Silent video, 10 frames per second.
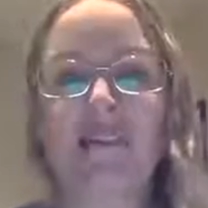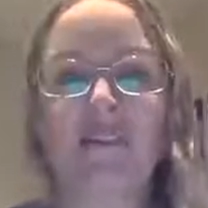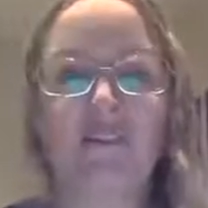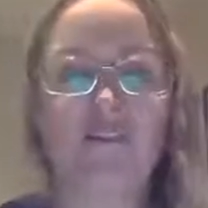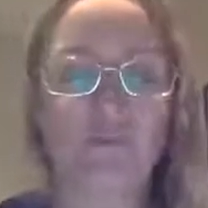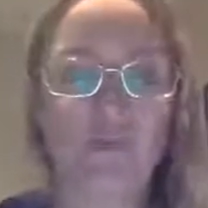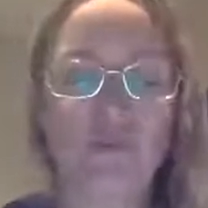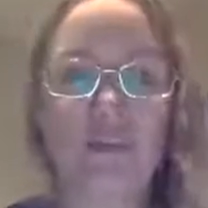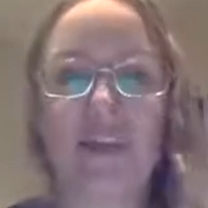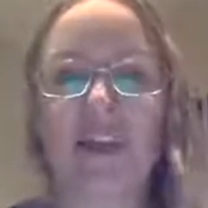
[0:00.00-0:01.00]
sort of
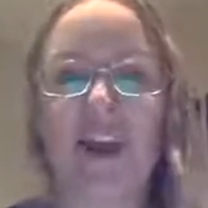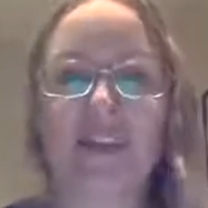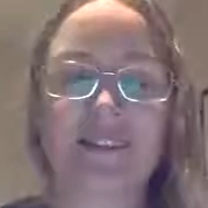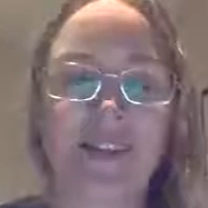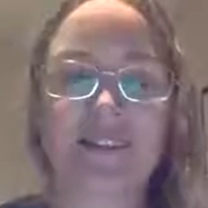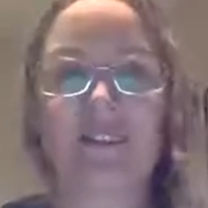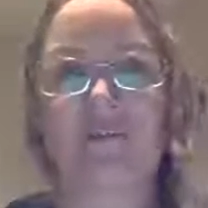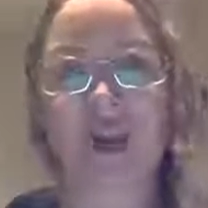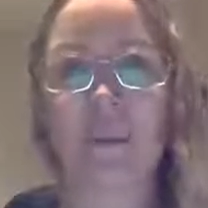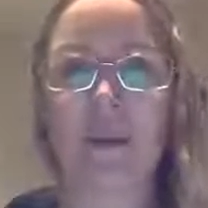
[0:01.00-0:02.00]
building that sense of
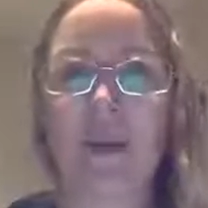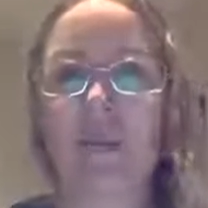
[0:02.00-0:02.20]
company